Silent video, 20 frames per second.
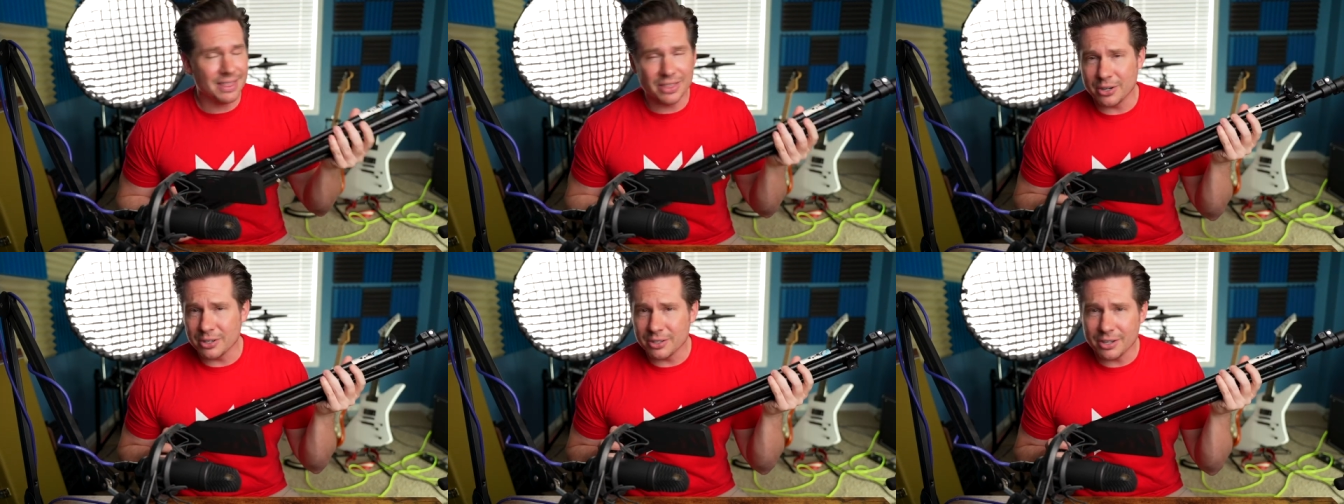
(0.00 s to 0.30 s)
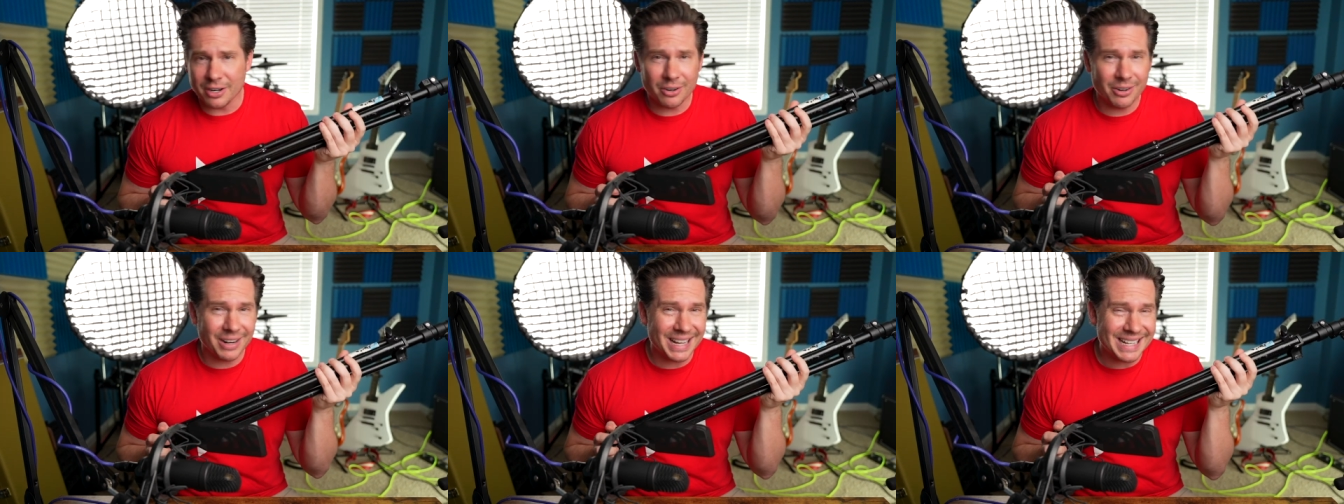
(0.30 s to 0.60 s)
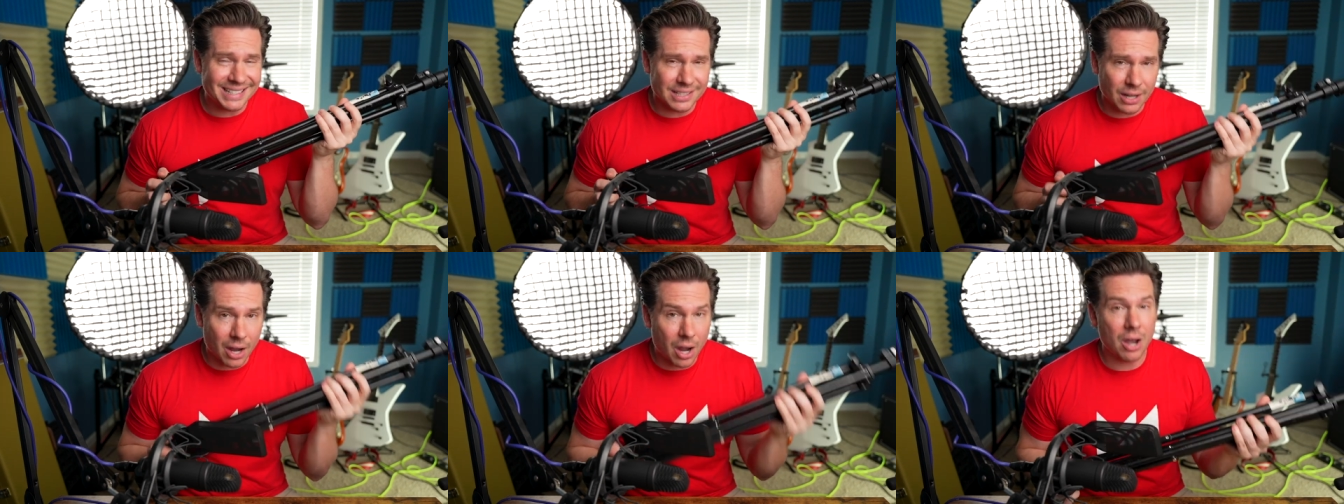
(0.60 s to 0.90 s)
There are a
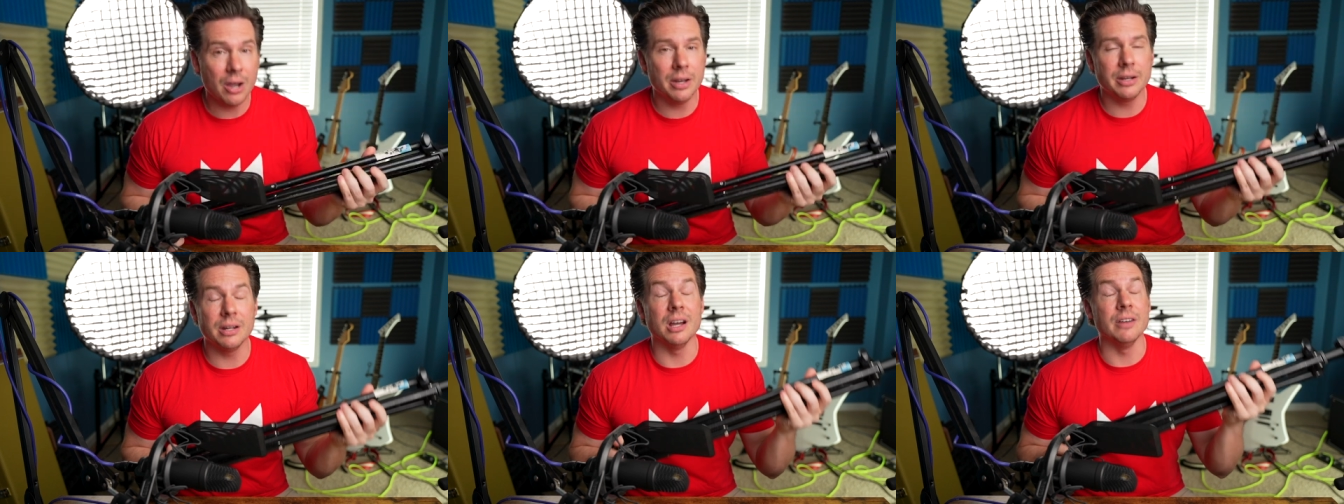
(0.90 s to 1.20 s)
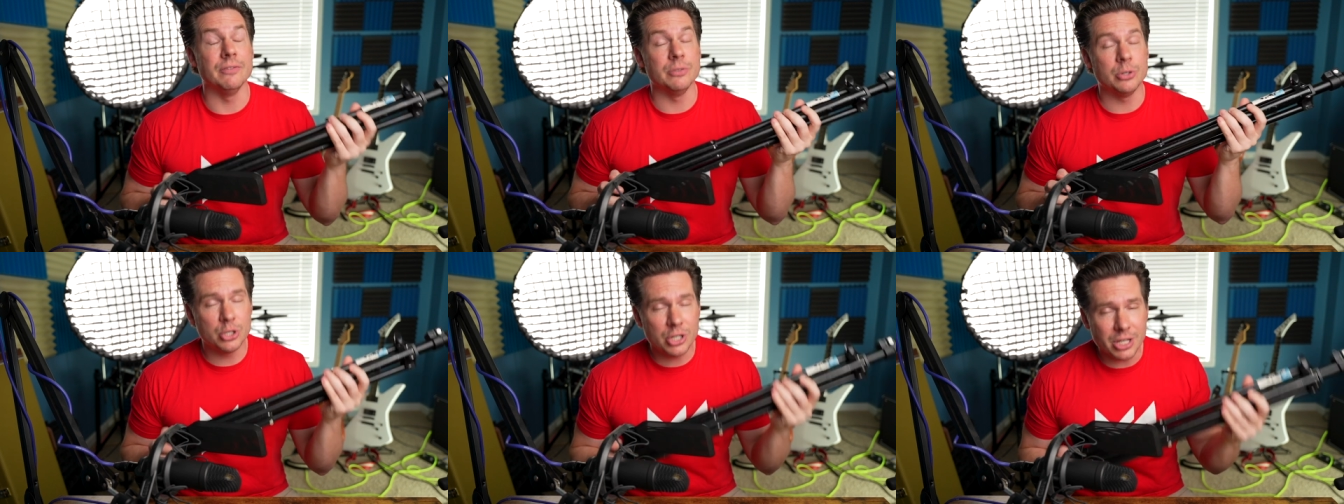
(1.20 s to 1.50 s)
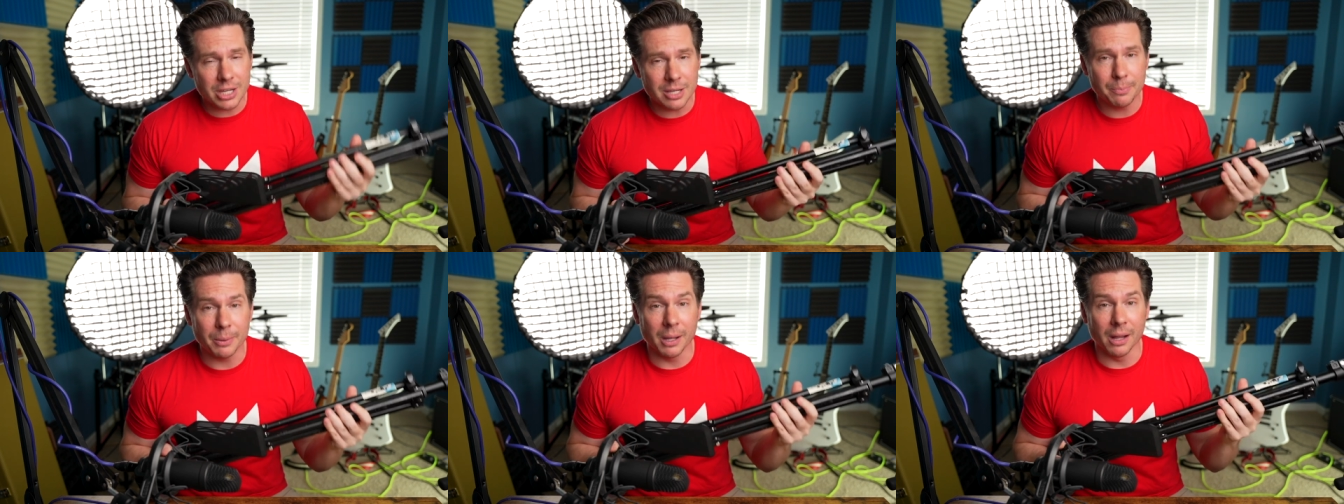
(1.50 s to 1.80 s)
ton of
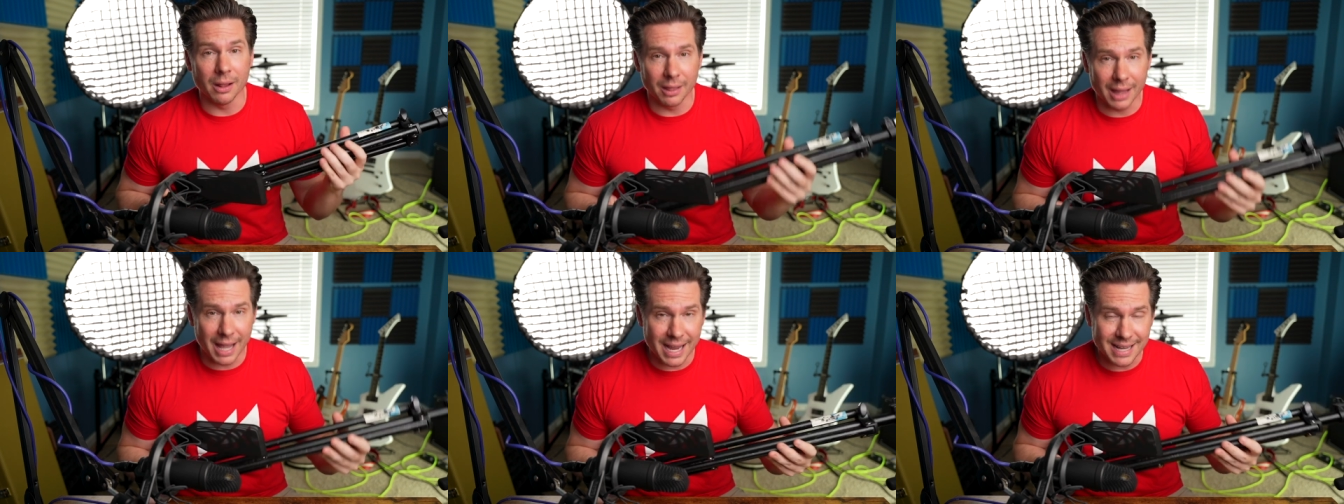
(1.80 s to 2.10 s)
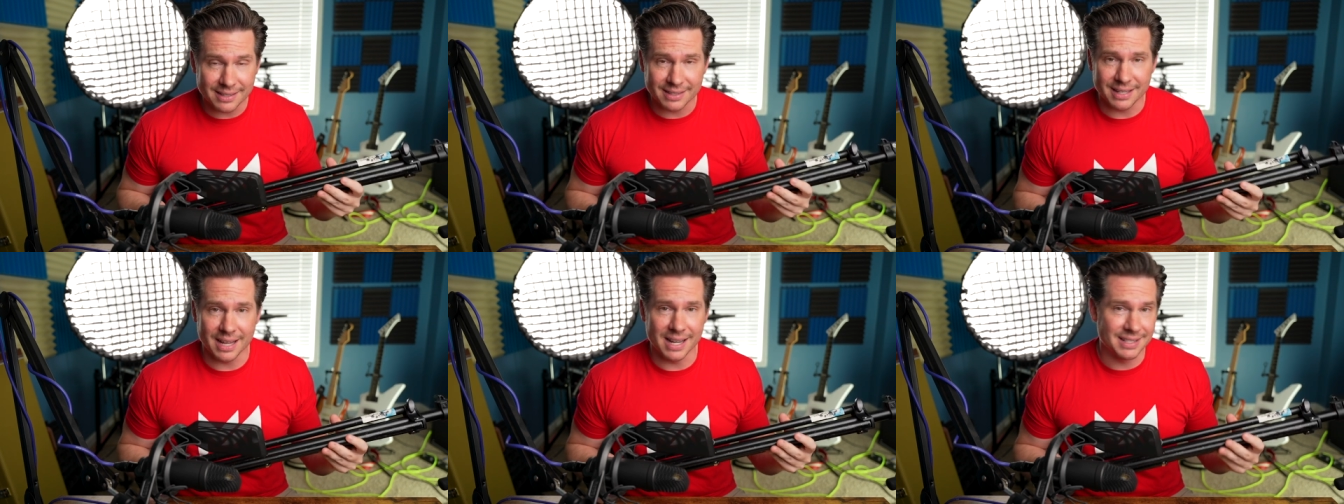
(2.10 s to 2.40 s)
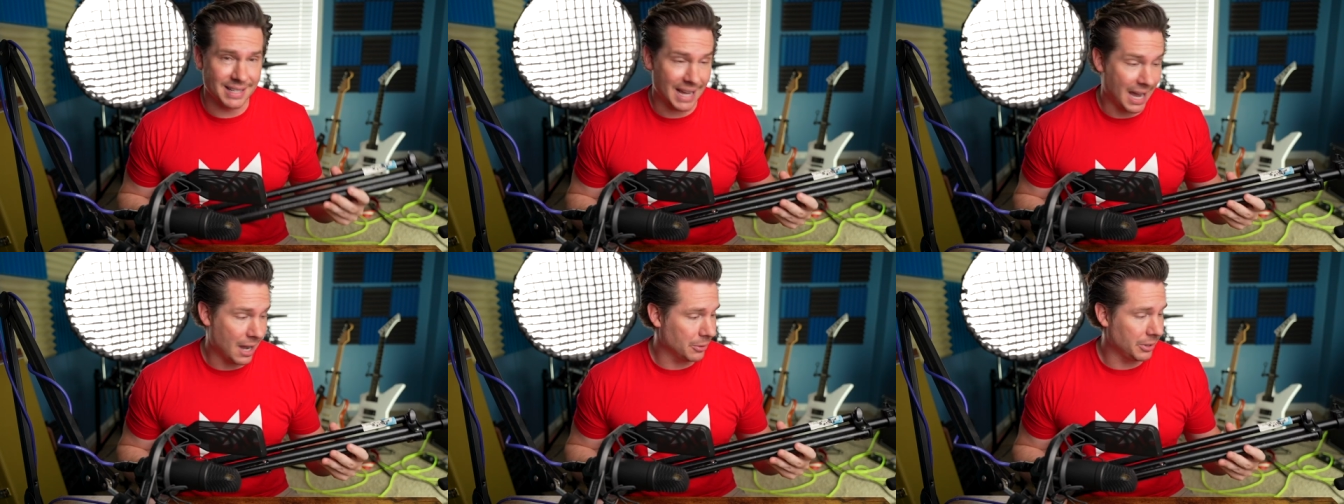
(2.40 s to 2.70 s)
cheap light
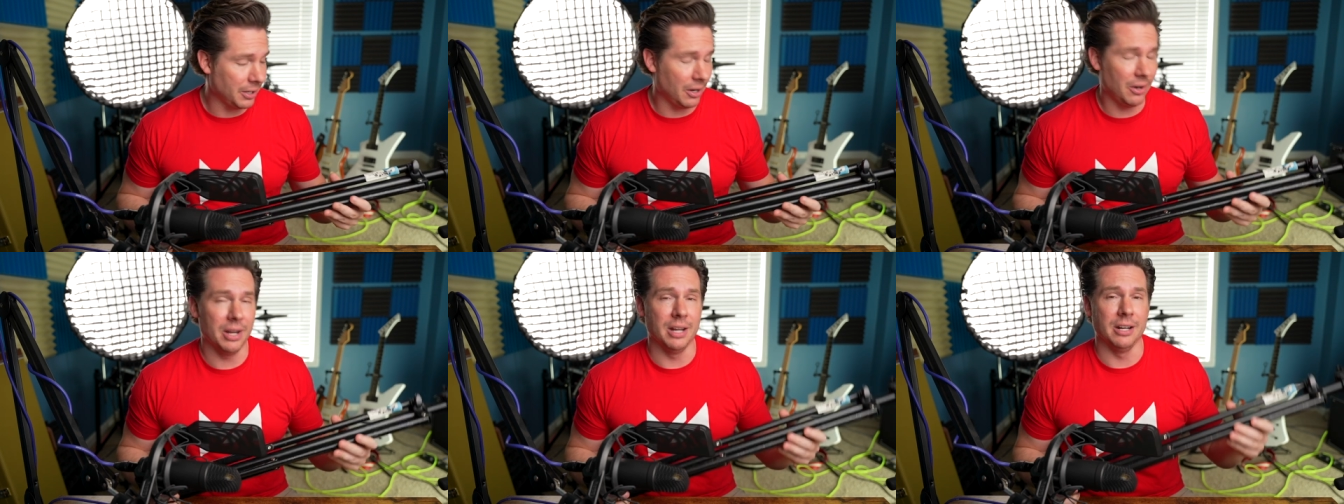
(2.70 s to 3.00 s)
stands out there,